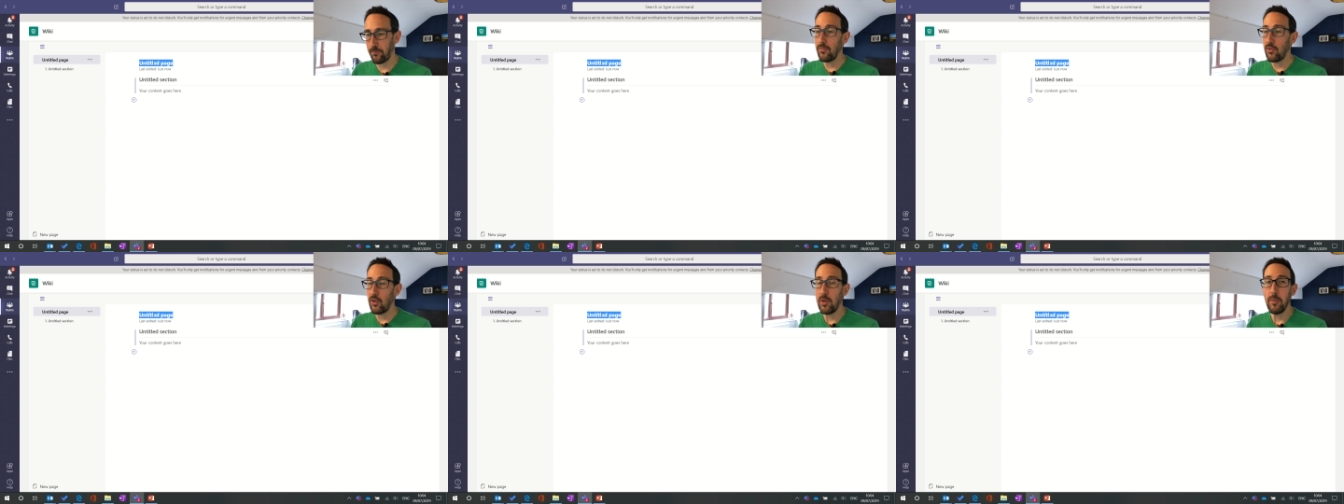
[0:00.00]

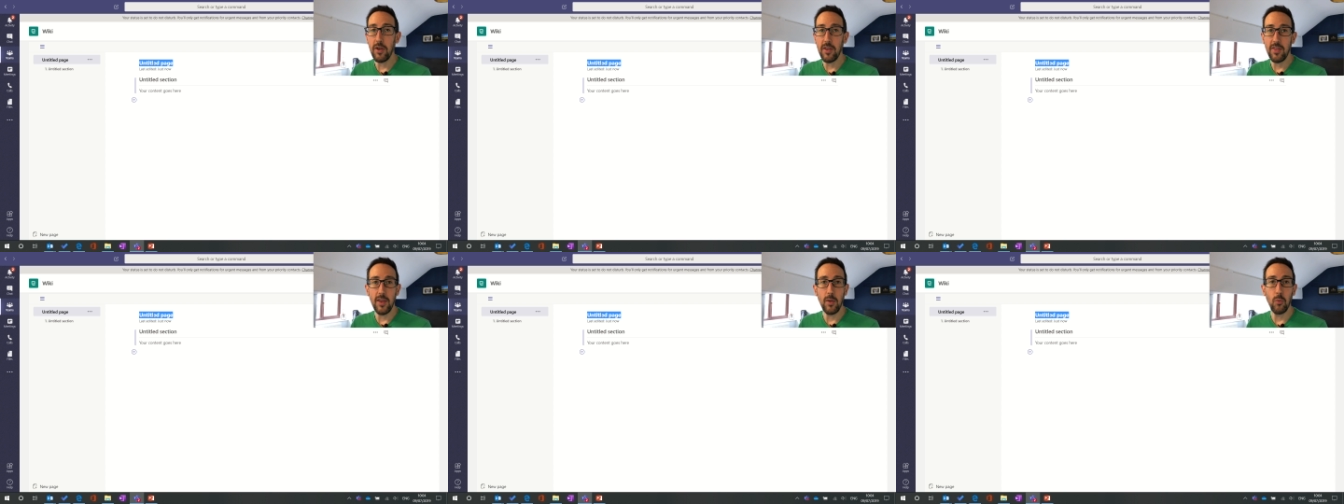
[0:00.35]
So you
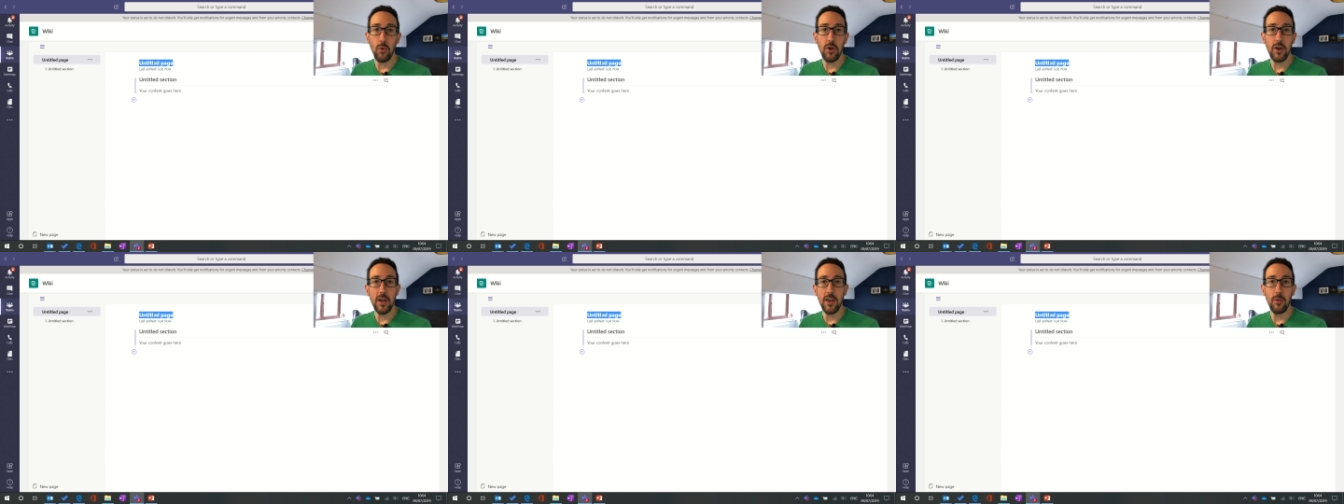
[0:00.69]
might
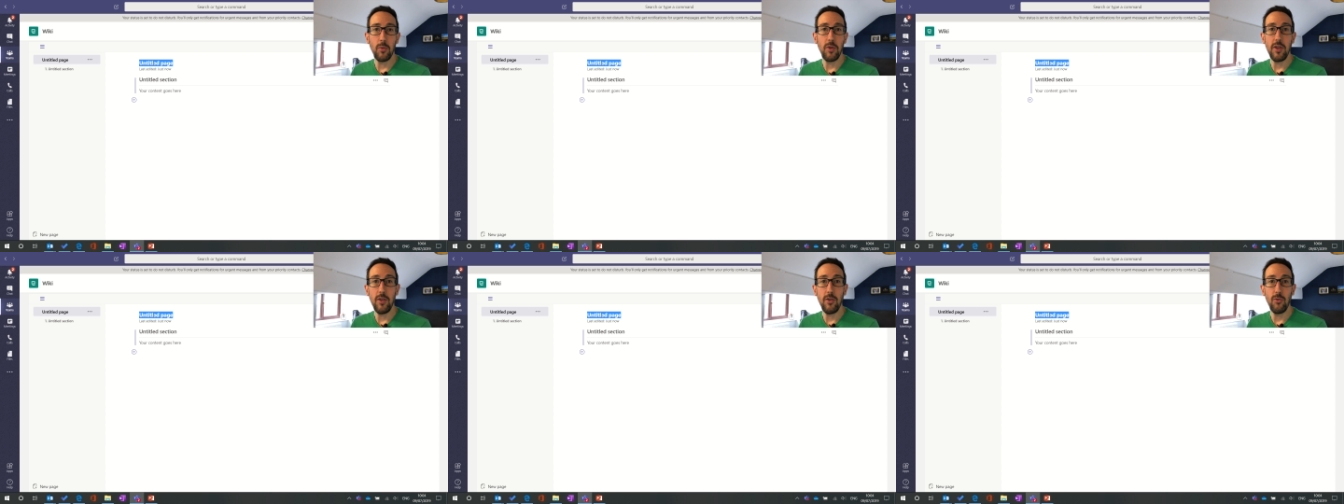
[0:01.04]
think, why
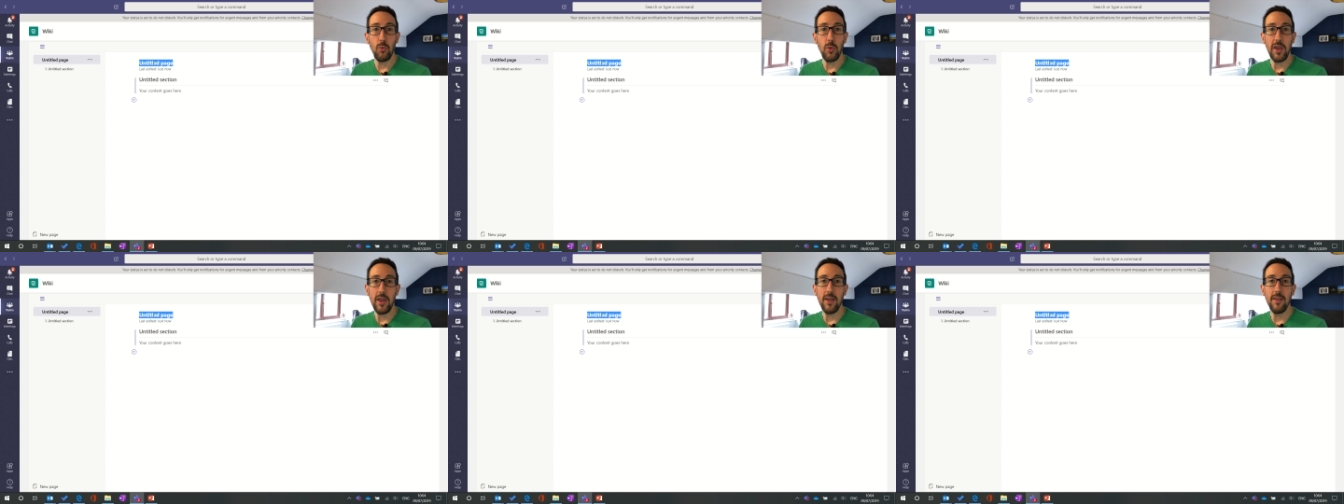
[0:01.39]
do we
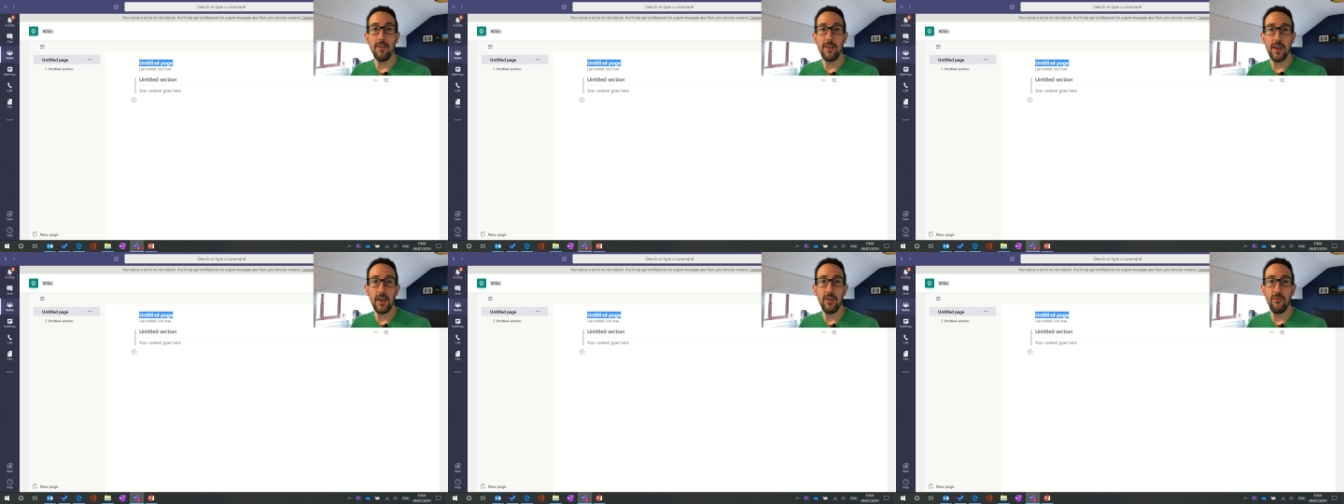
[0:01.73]
use Wiki
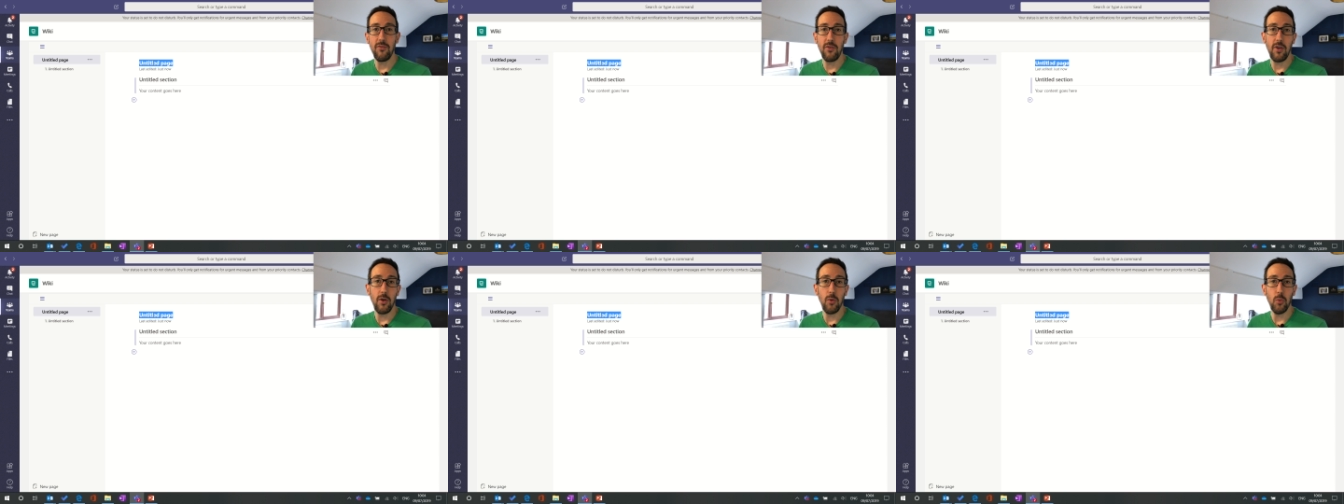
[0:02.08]
instead
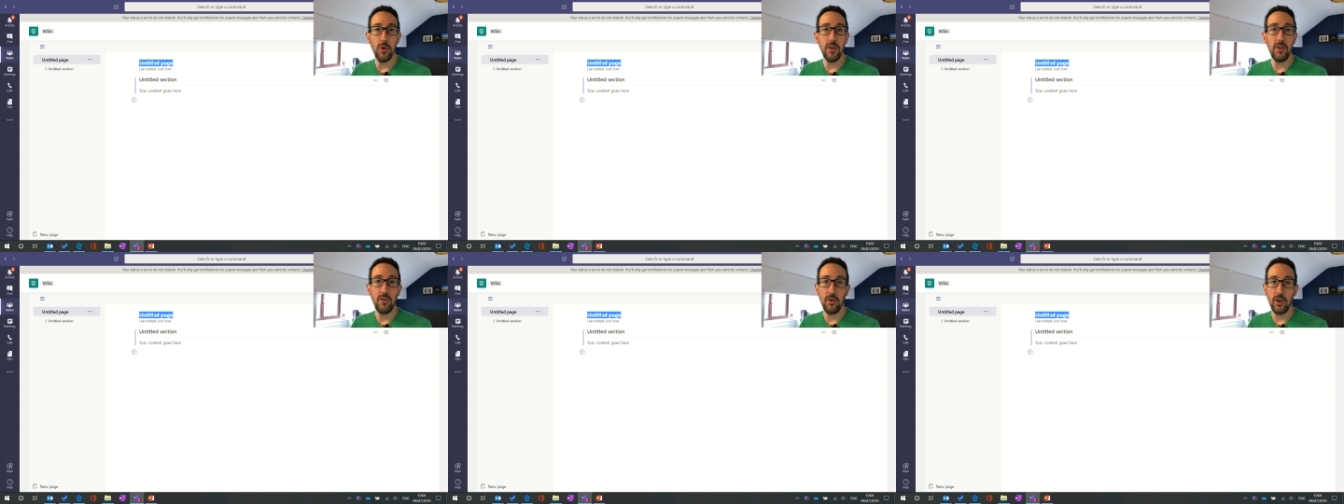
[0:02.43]
of a
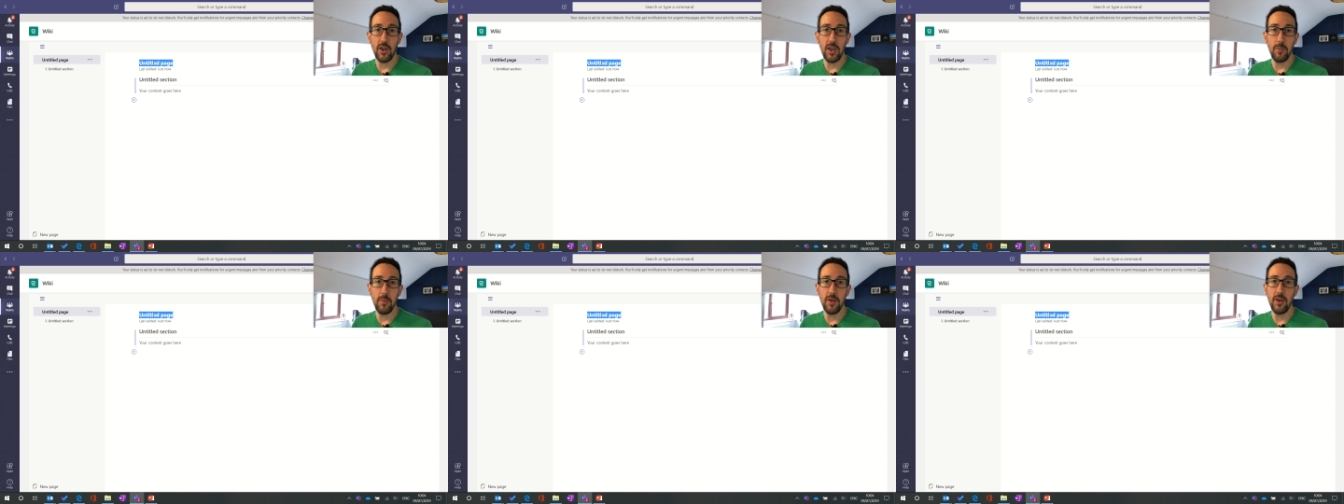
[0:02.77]
Word
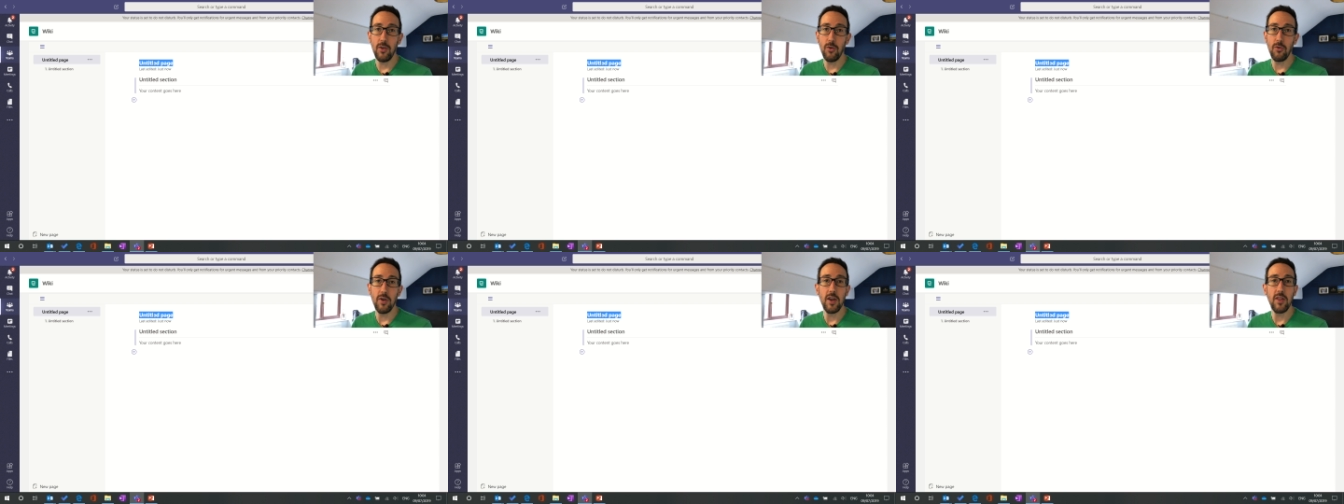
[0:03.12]

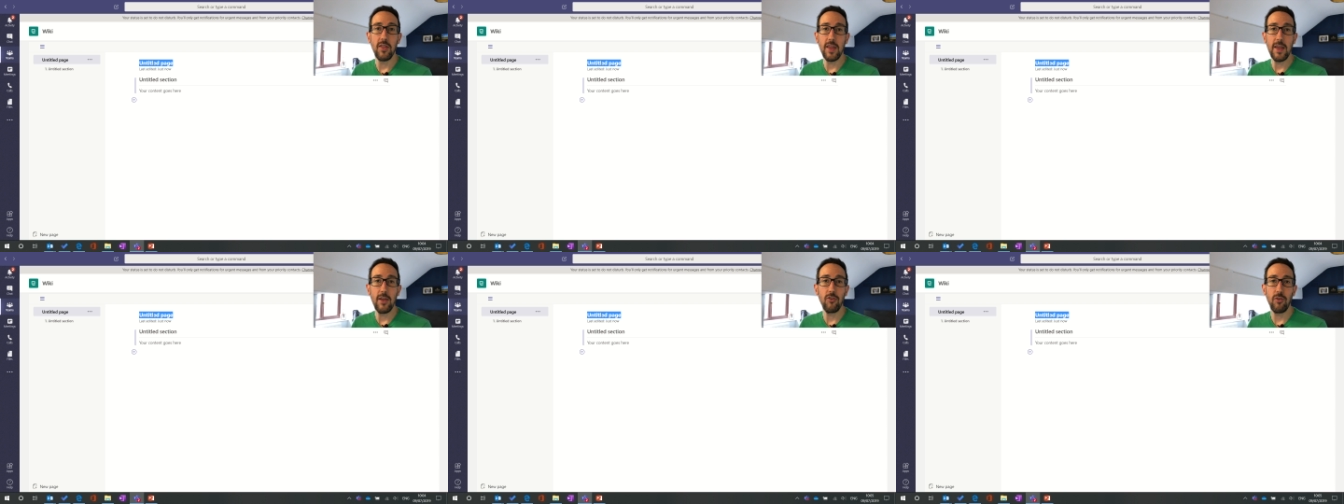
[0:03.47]
document or
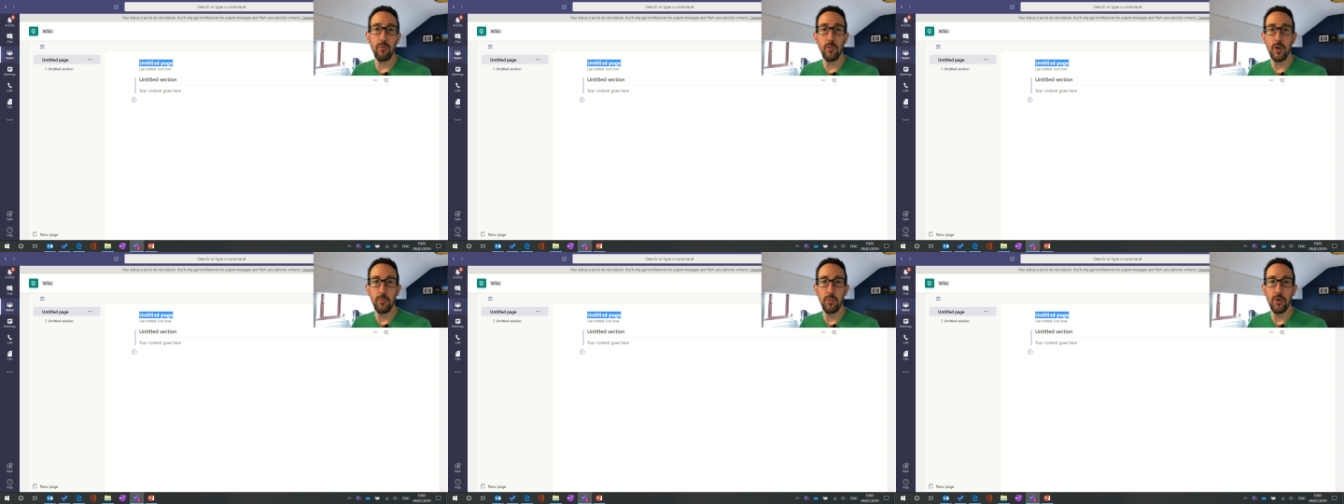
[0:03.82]
anything
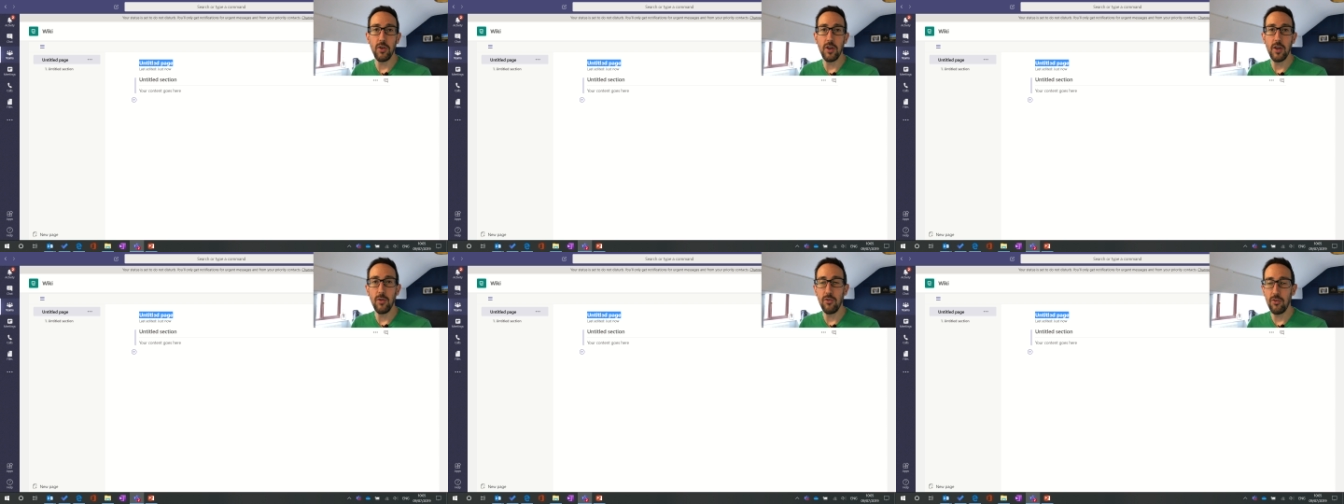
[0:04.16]
else you might
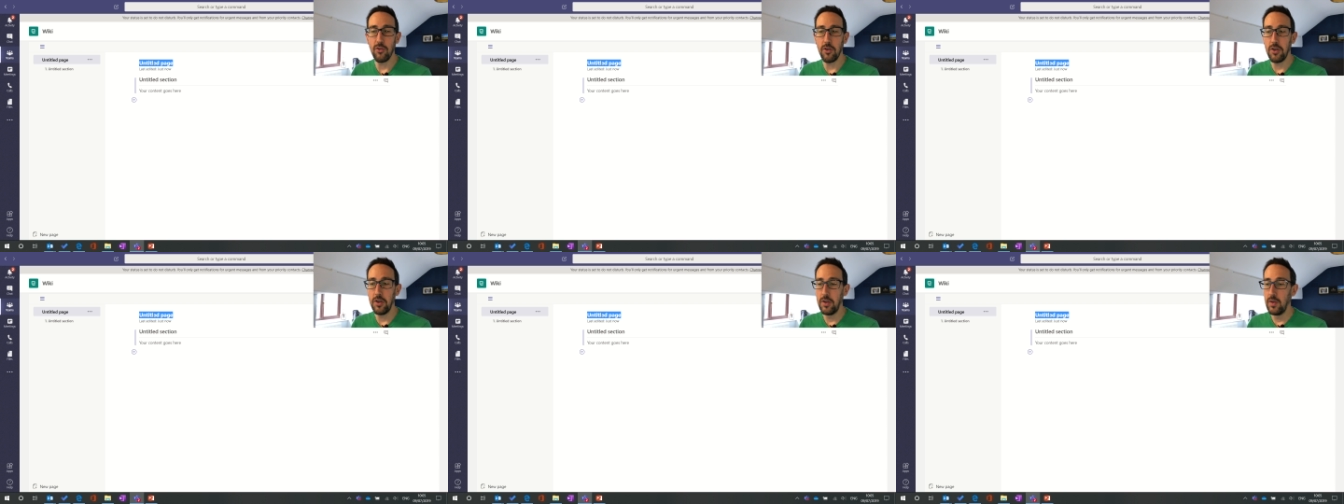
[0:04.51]
put
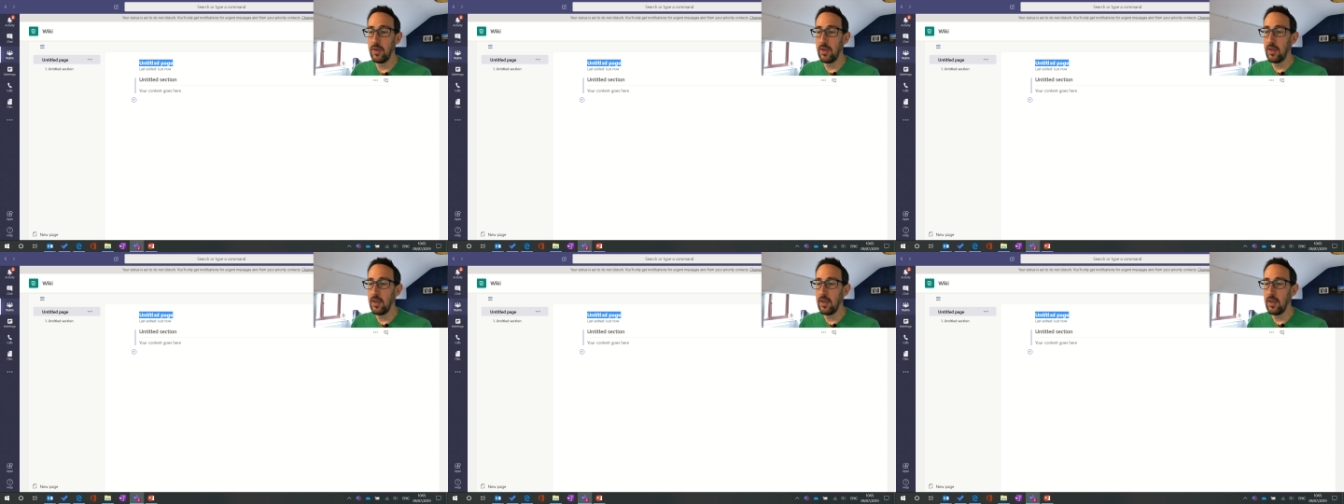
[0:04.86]
notes on?